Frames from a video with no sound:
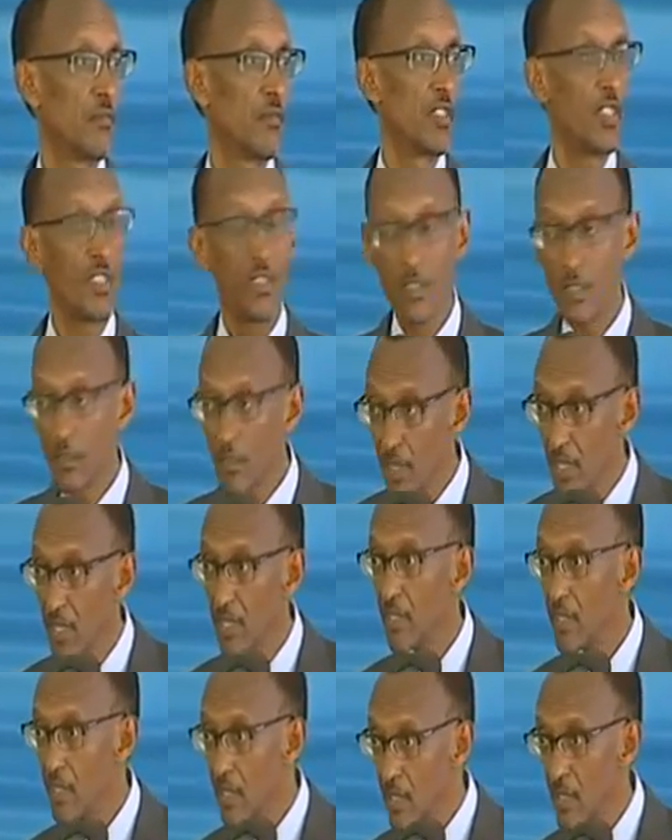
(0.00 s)
This
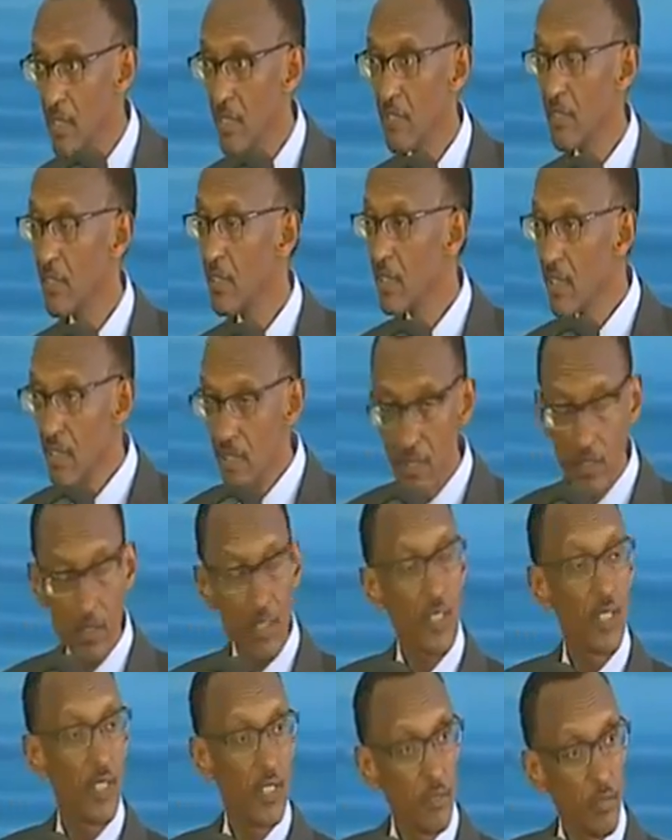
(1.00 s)
recent history, this
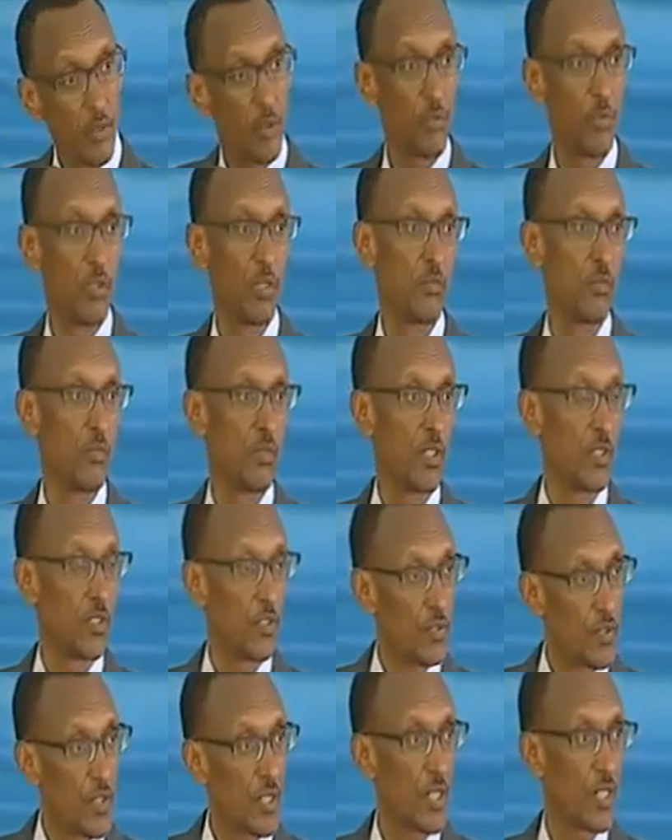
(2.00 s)
recent problem that
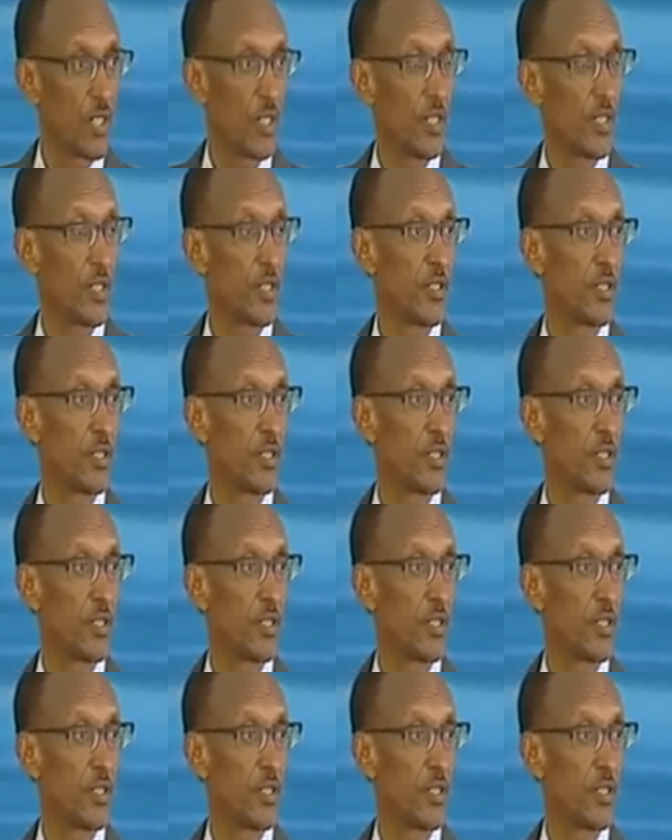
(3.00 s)
you see here